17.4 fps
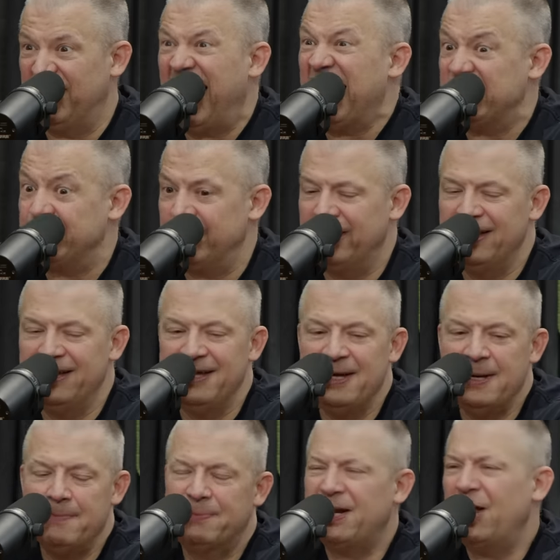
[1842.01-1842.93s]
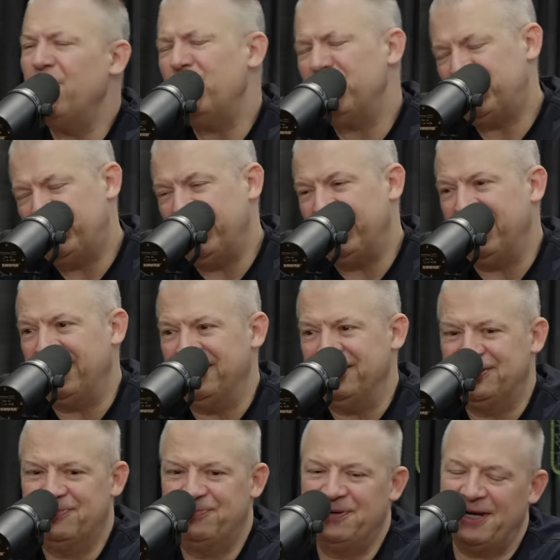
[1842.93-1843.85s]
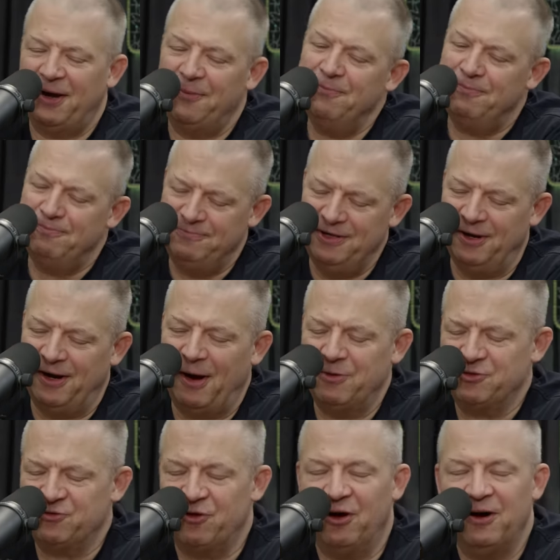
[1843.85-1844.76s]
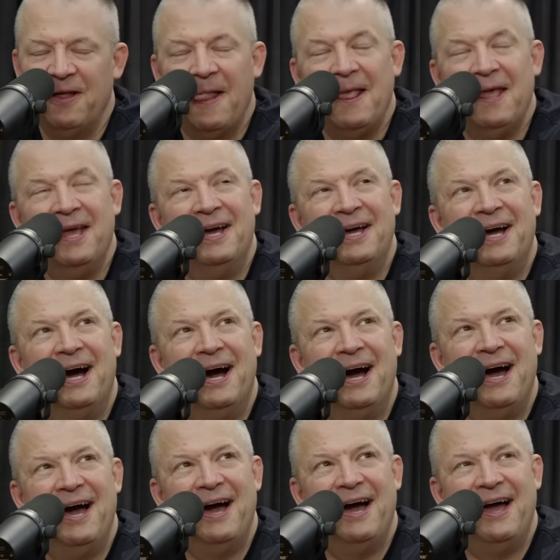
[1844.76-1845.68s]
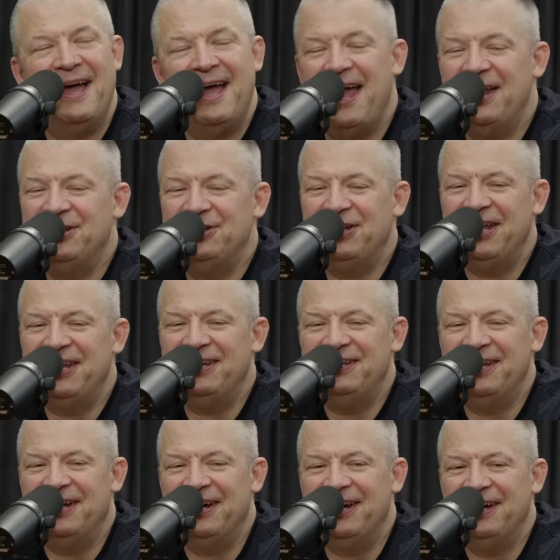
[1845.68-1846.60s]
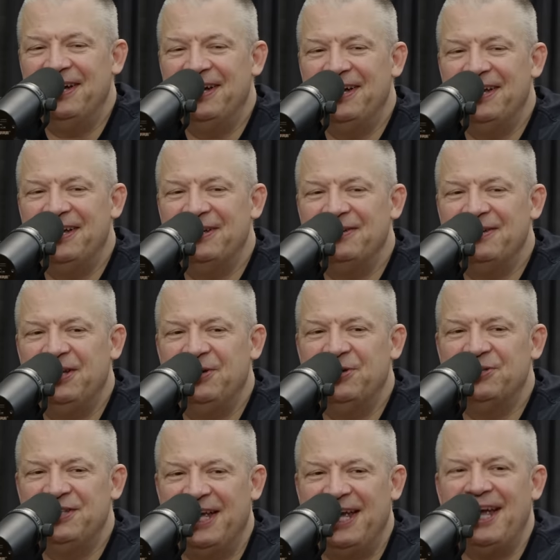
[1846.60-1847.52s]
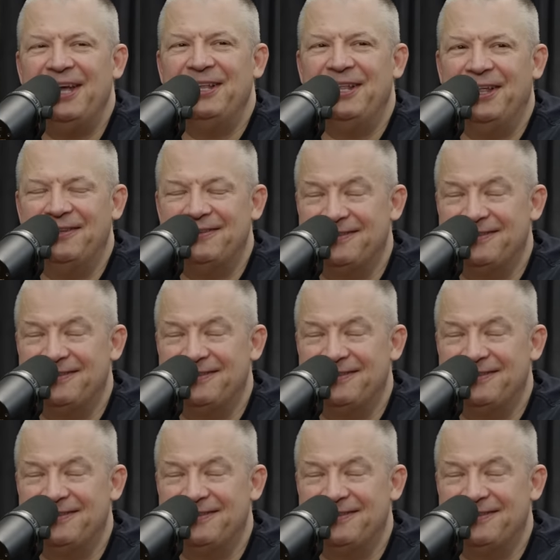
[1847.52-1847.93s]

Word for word: hates me. Yeah, but I wish she didn't. But I, you know, I was wrong. Uh, and and uh, he goes, yeah, that